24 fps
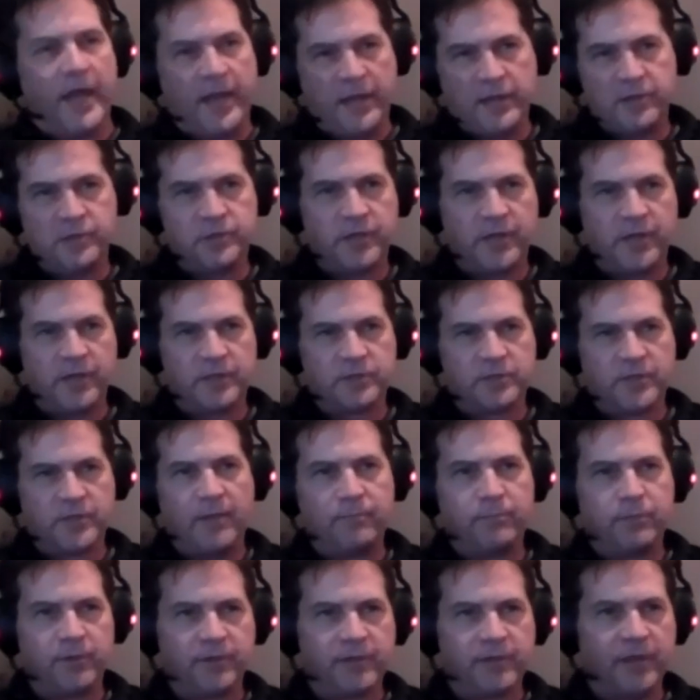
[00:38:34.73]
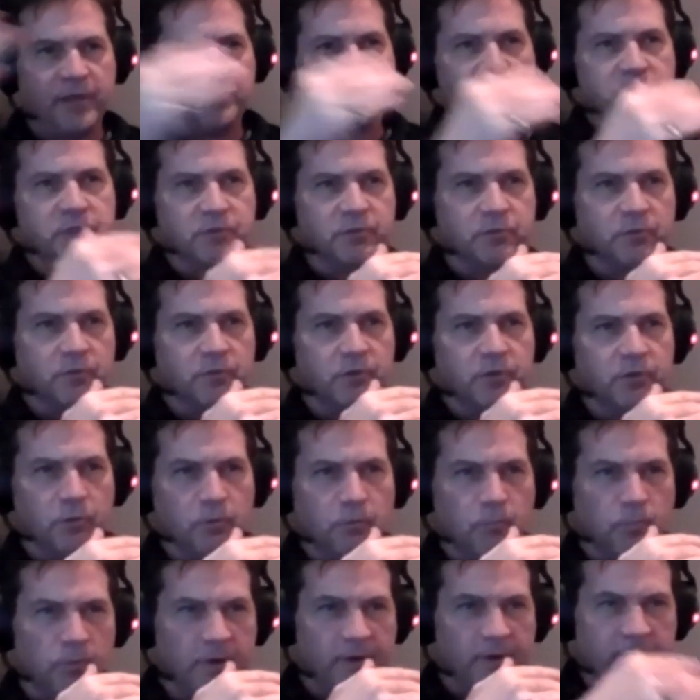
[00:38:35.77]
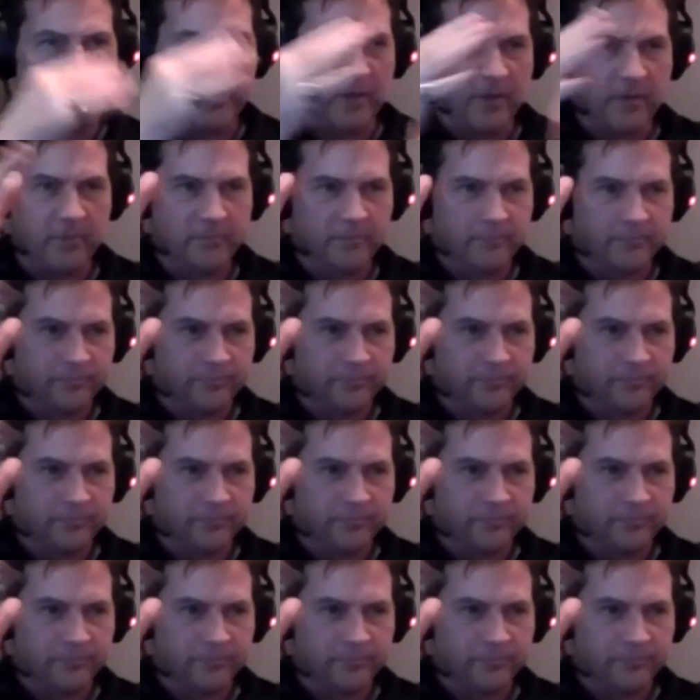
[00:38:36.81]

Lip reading: Ajax application or your whatever